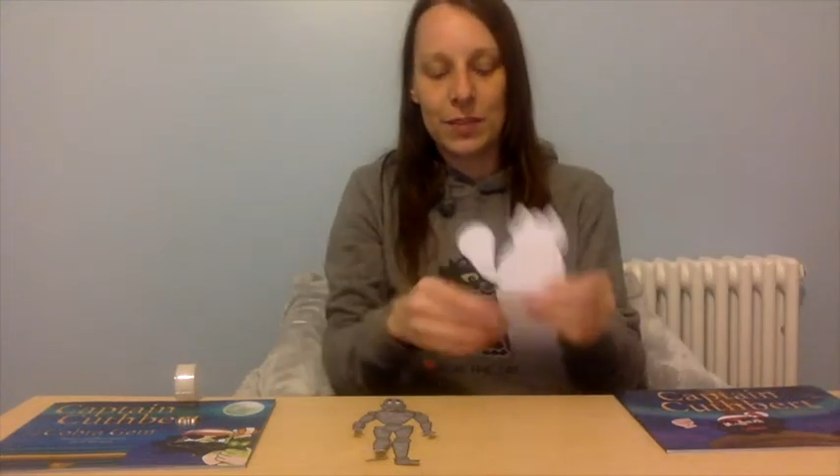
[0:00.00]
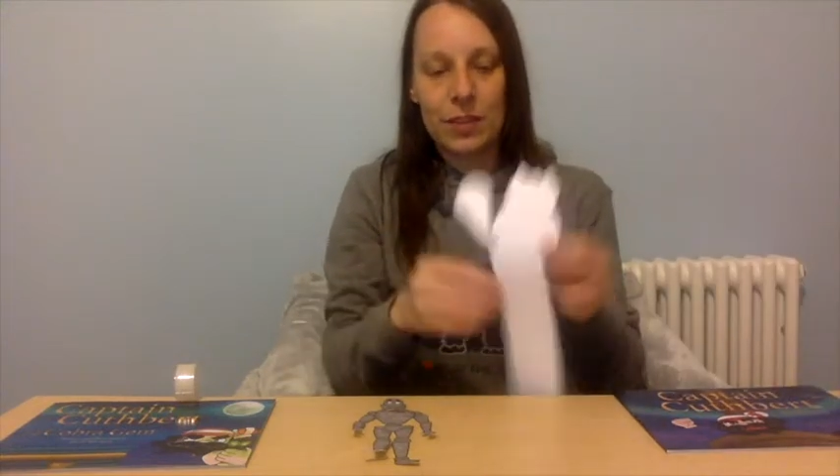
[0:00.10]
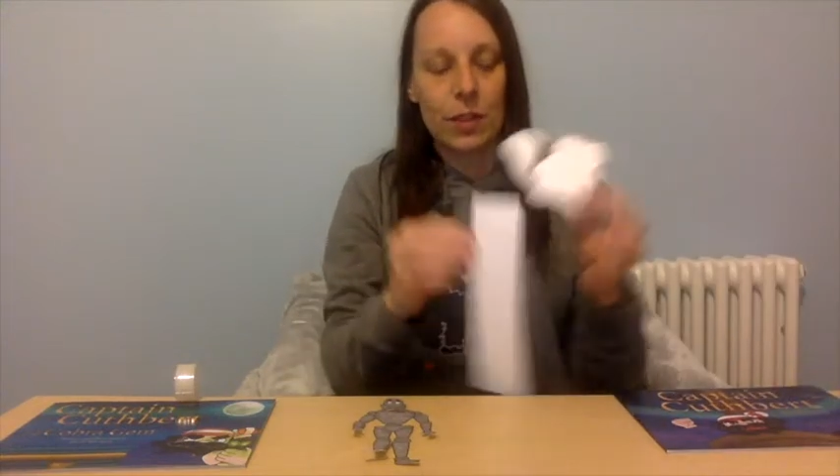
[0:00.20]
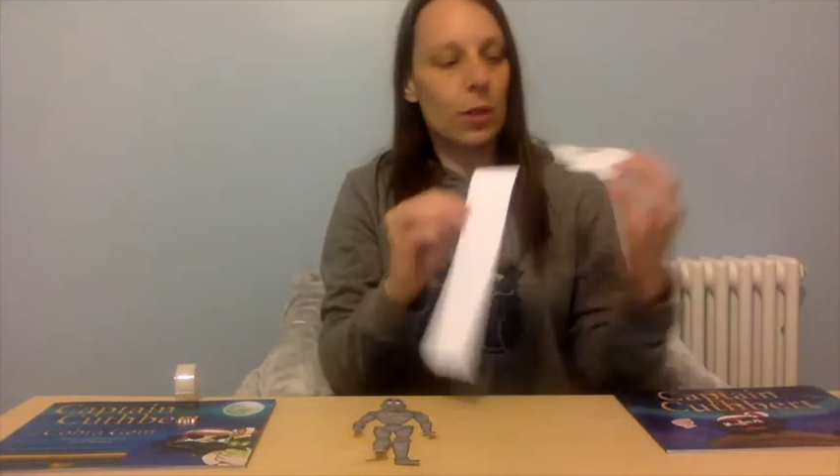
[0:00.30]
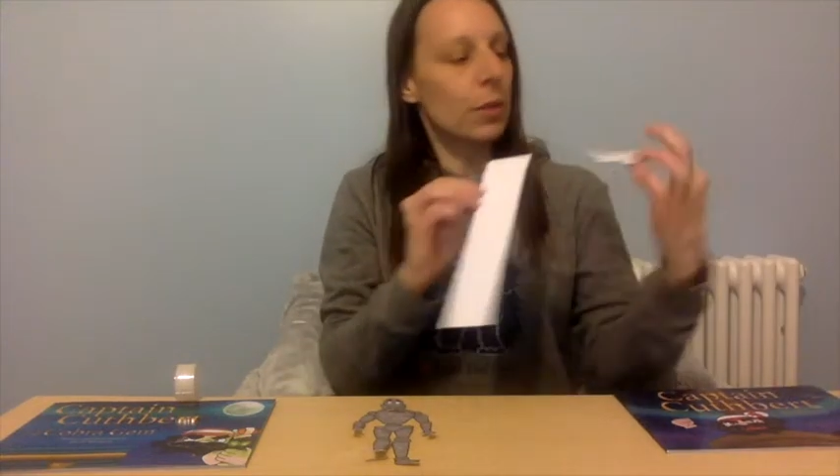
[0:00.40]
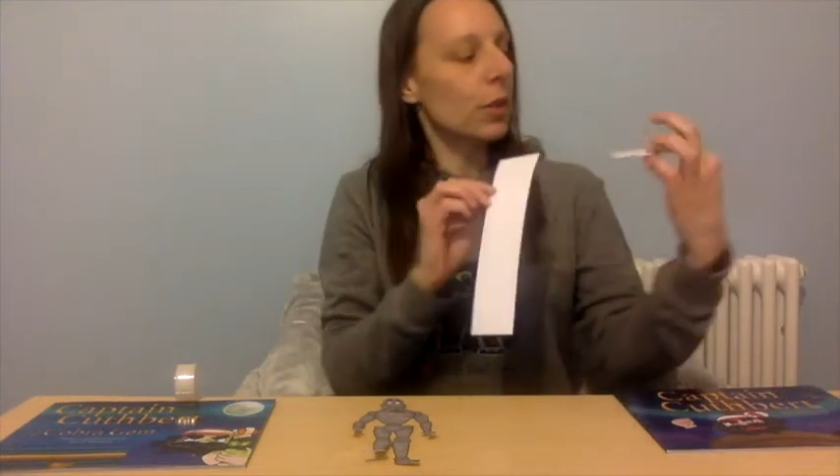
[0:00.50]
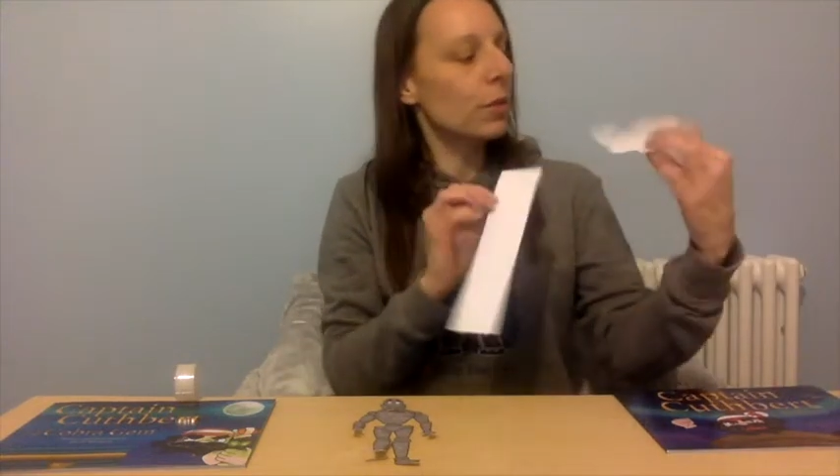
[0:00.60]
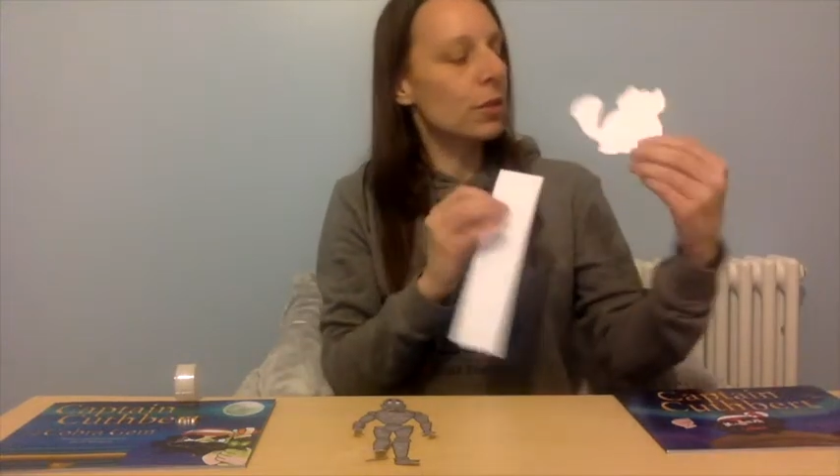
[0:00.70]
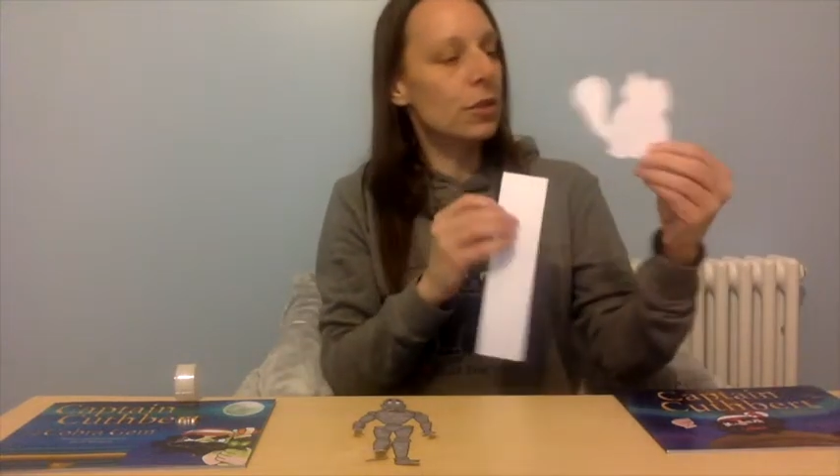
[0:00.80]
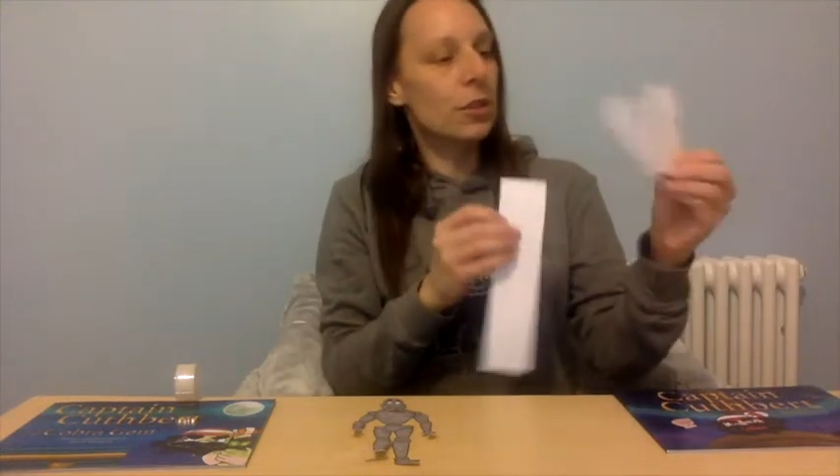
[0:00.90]
So all we're going
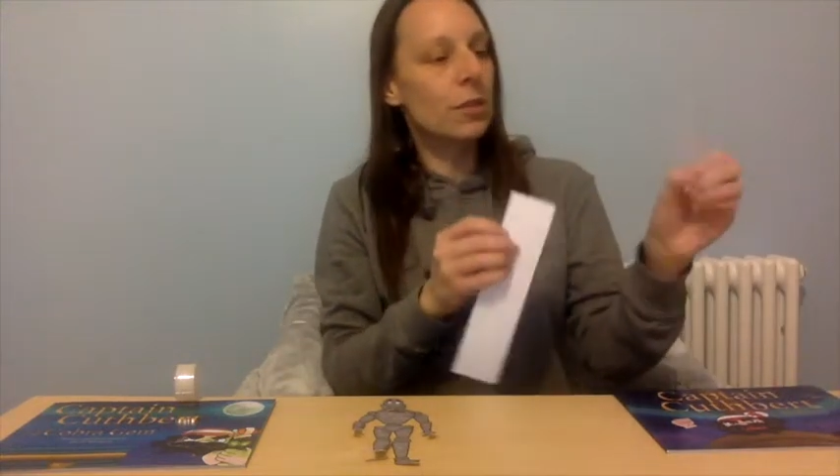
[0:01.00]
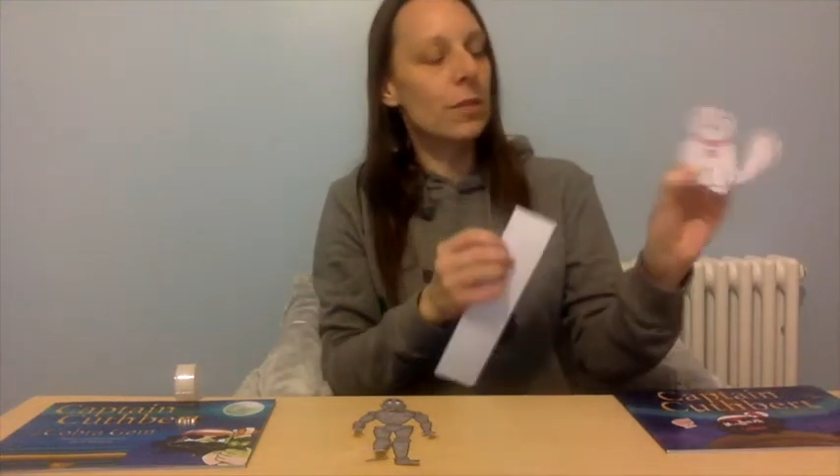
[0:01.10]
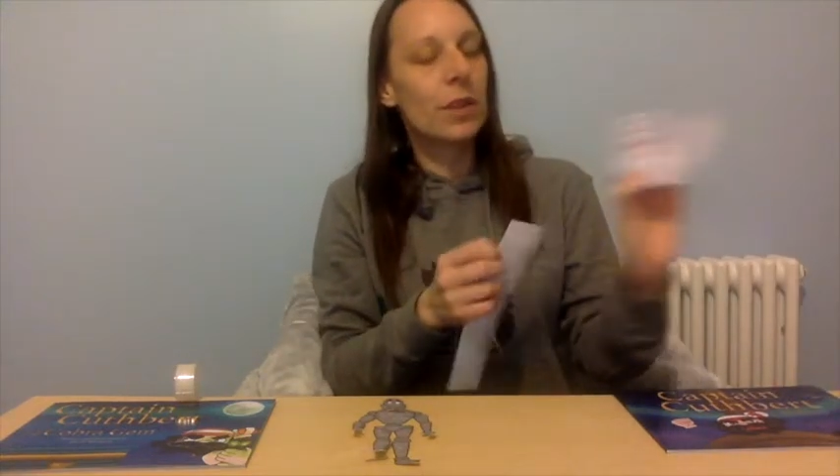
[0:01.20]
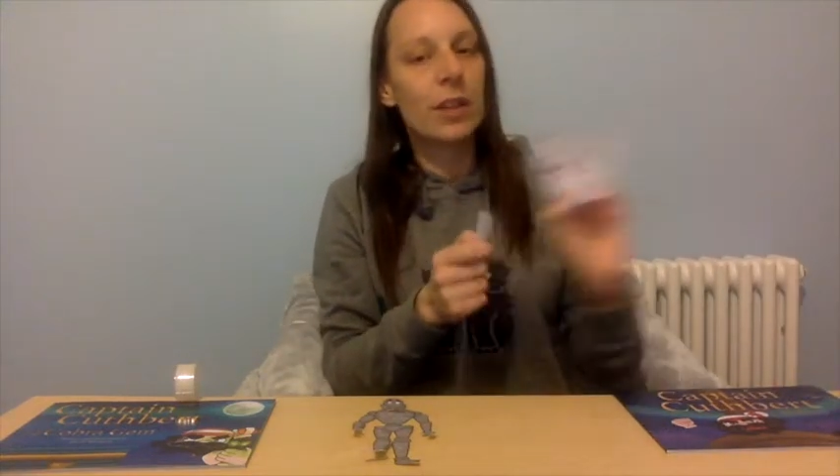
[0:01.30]
to do